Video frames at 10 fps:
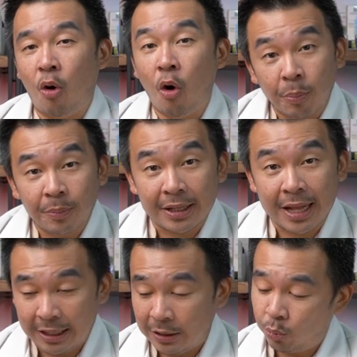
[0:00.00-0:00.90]
hope
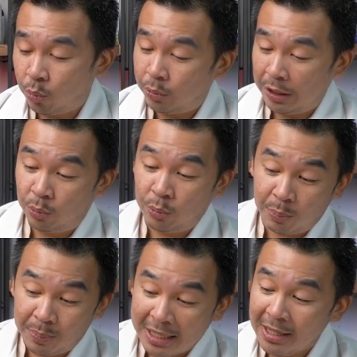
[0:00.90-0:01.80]
that it, it will
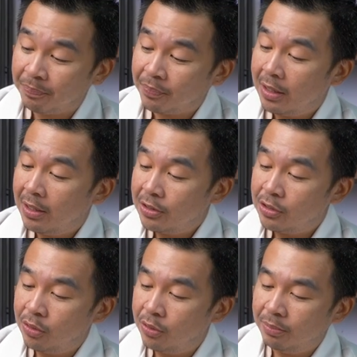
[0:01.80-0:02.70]
be,
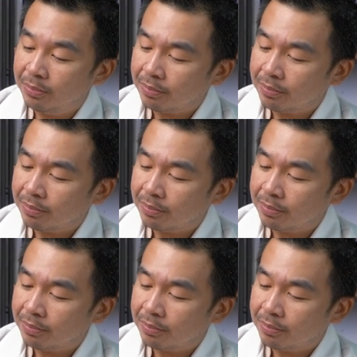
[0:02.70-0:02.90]
so